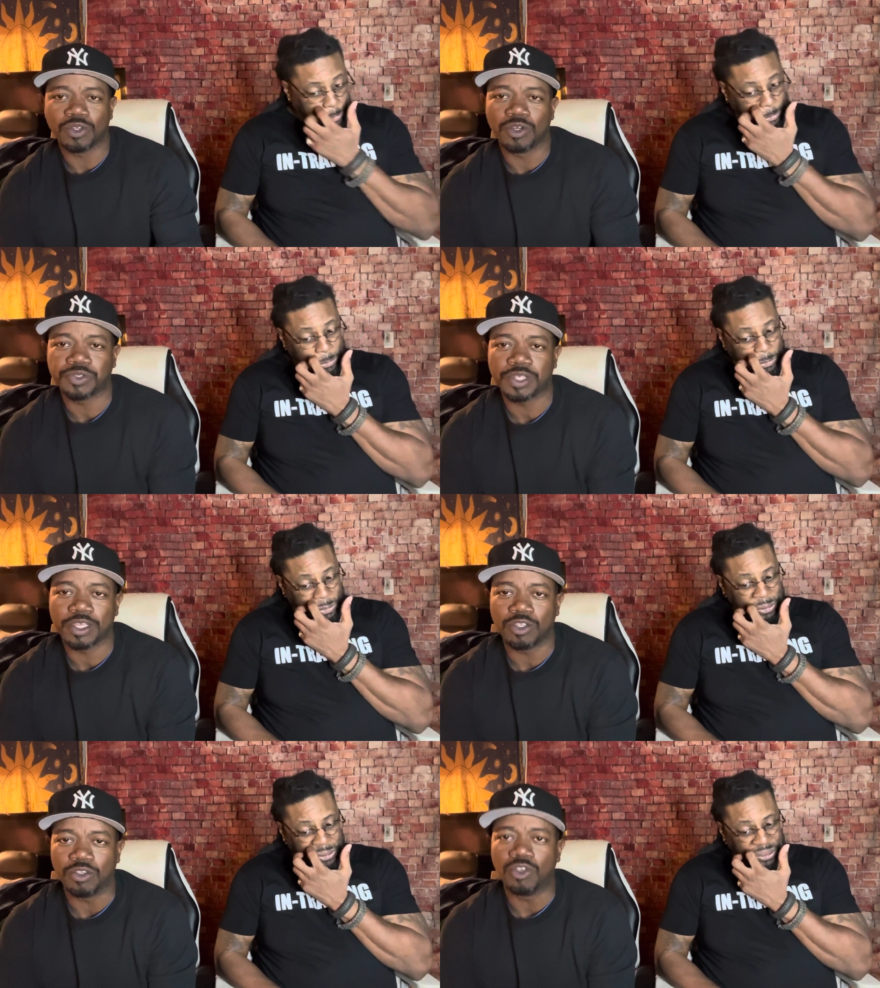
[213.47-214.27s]
Speaker 1: You know what I'm
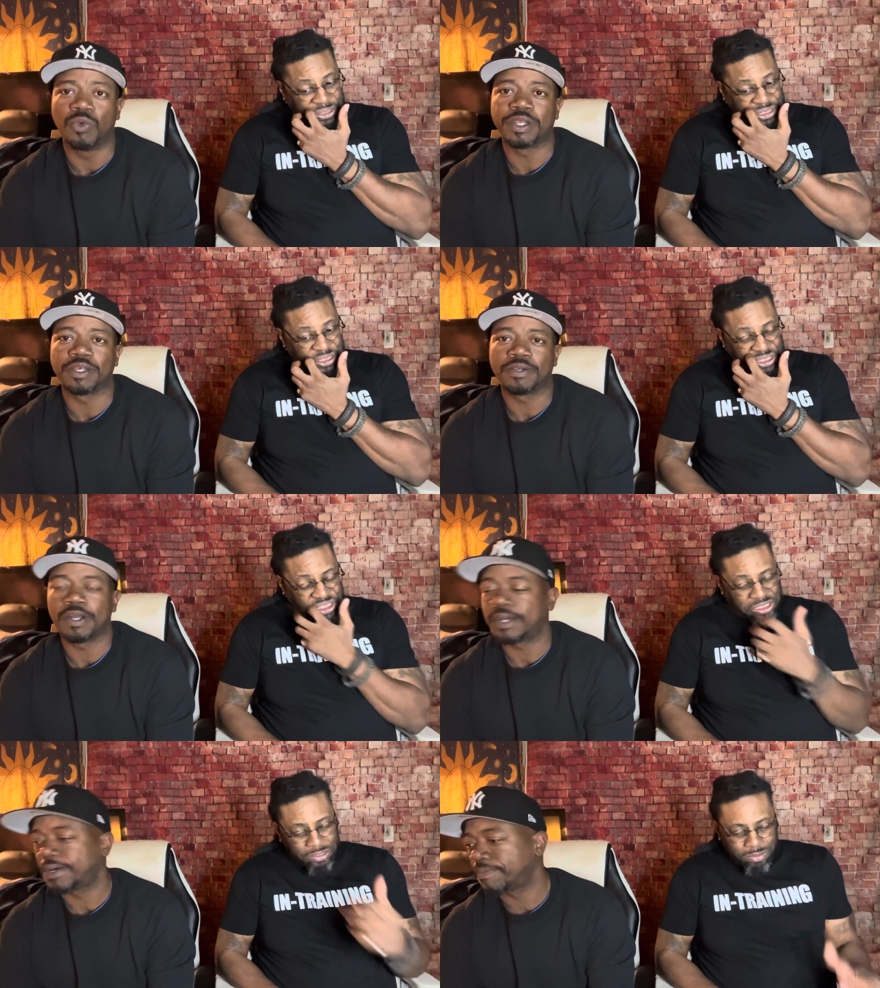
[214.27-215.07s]
saying? You want to
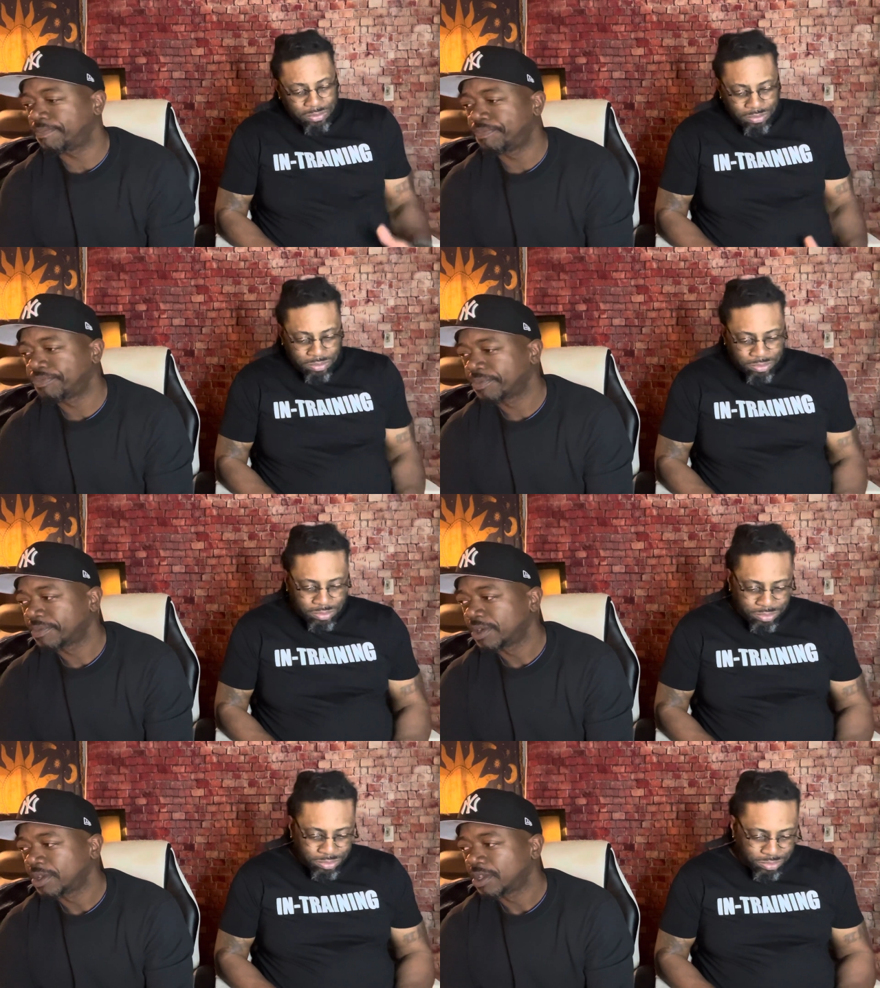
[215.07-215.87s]
uh,
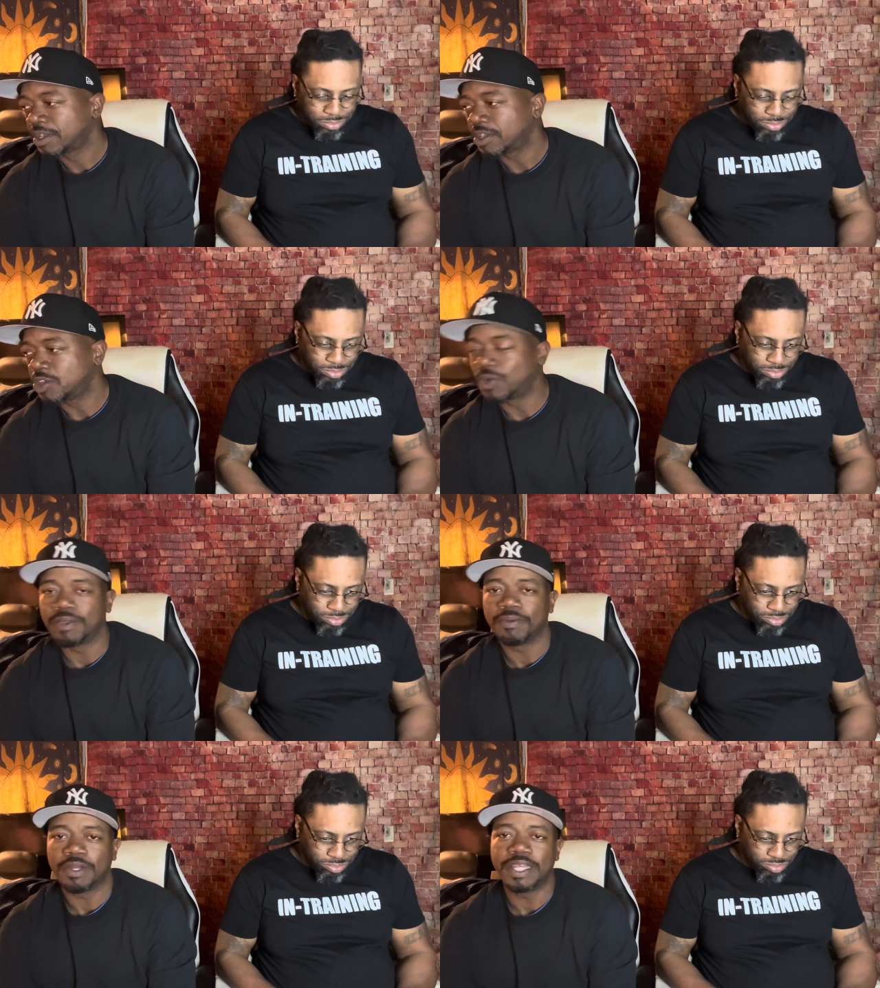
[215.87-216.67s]
you want
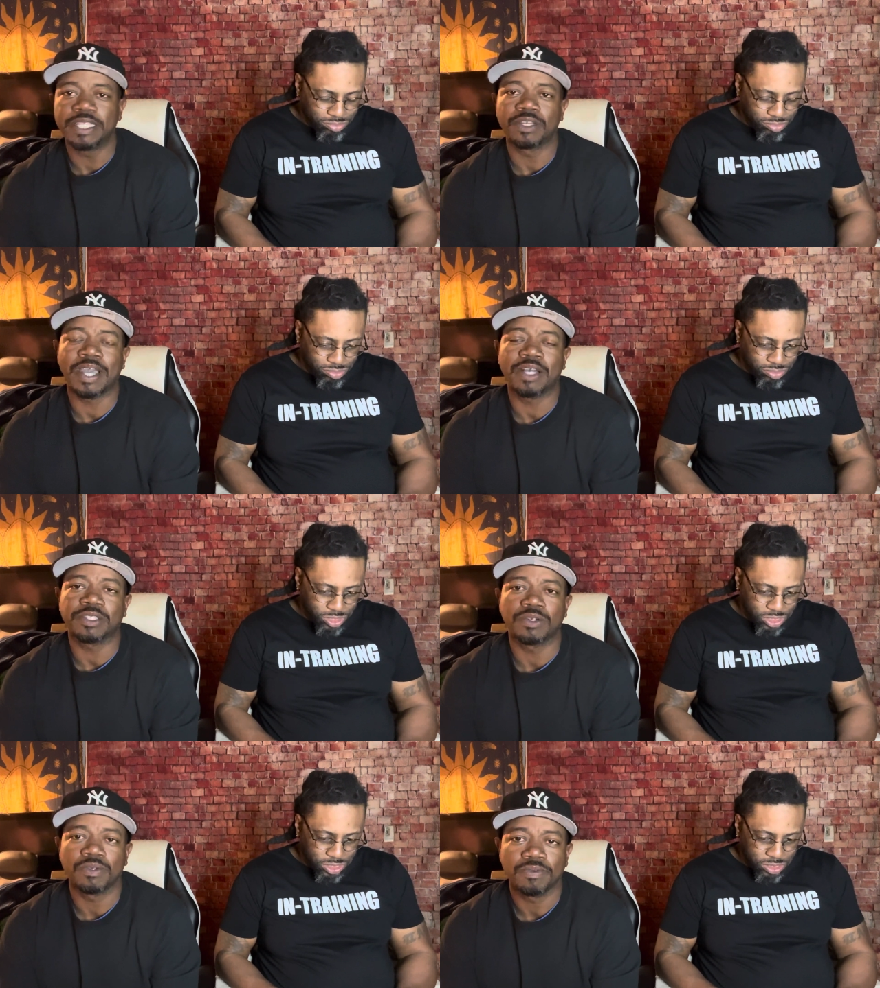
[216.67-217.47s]
to lead your
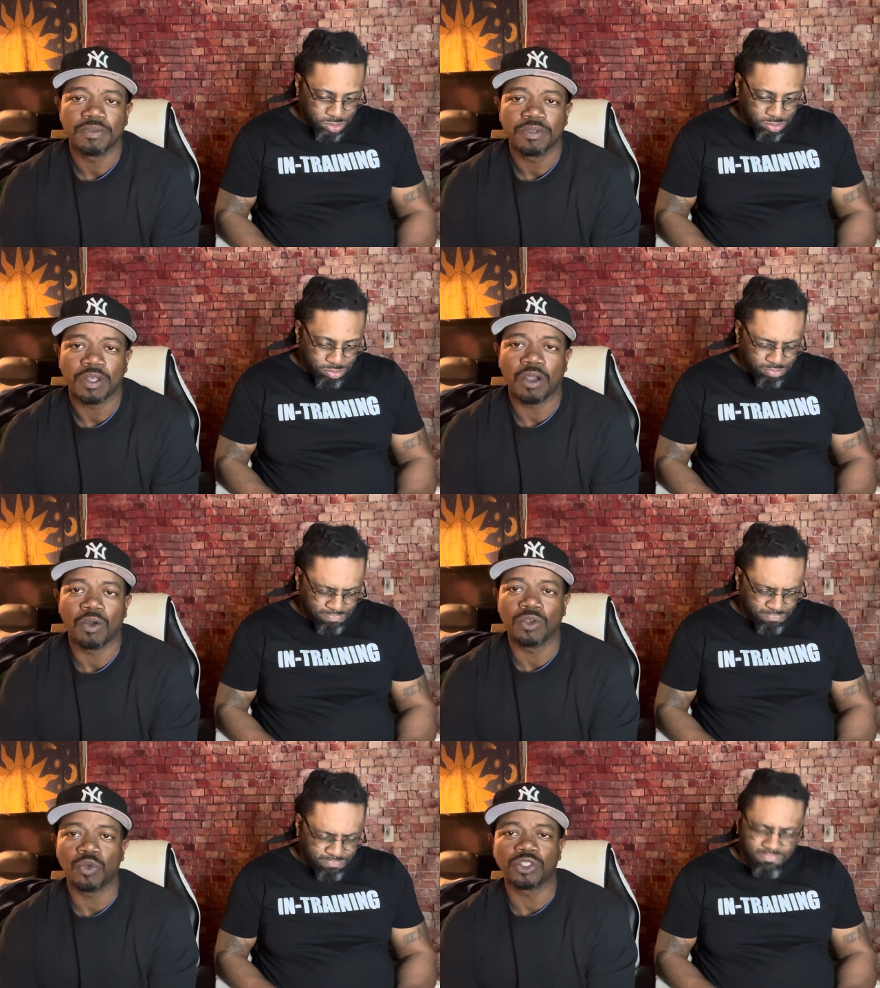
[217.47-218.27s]
household.
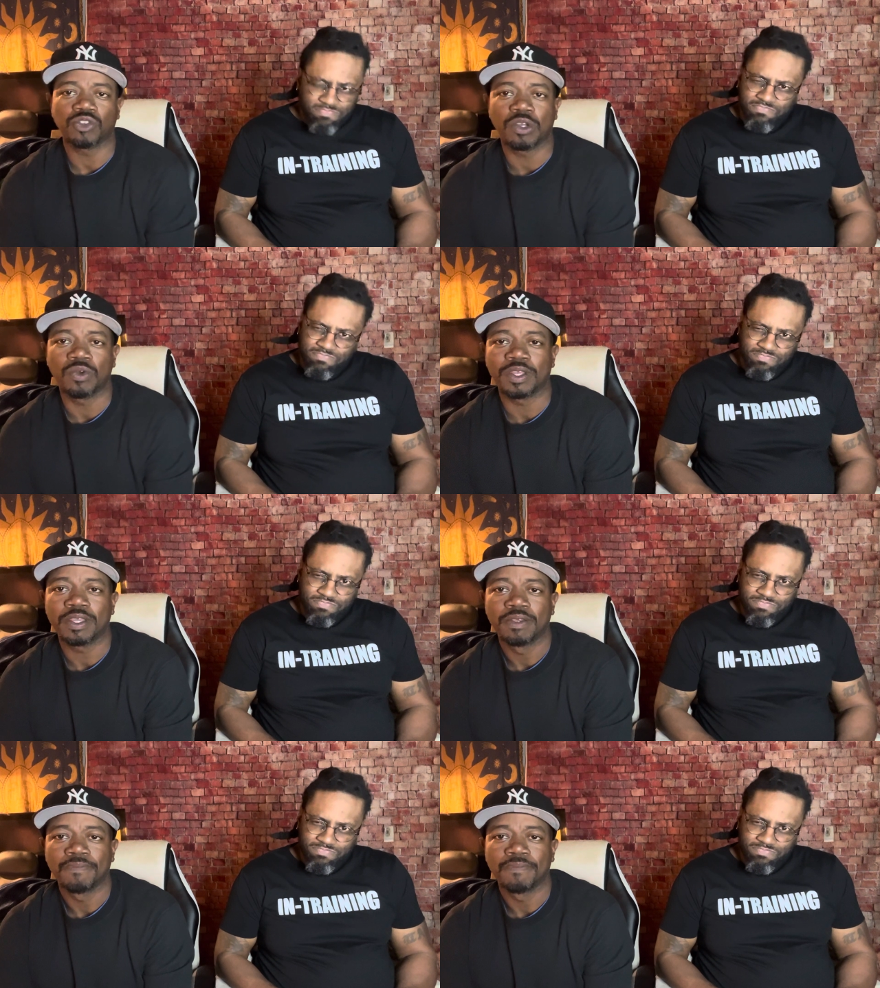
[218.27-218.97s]
Oh, you controlling.